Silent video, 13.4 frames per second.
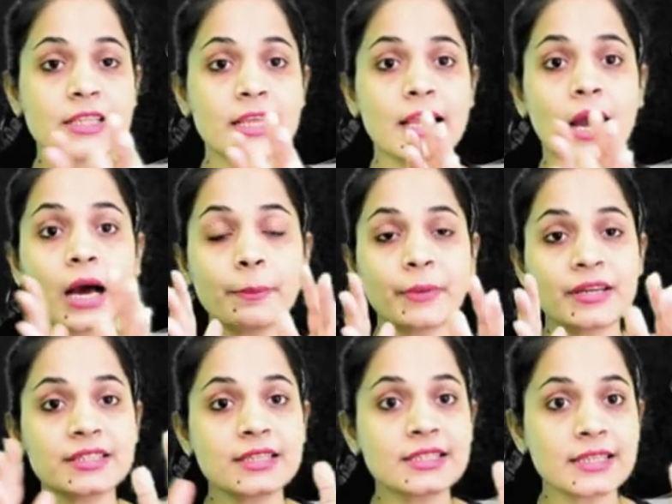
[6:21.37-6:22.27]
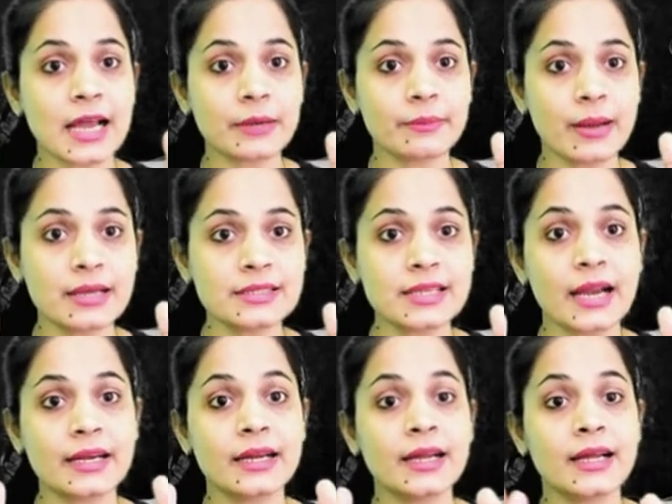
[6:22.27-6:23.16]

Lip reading: they are present side by side.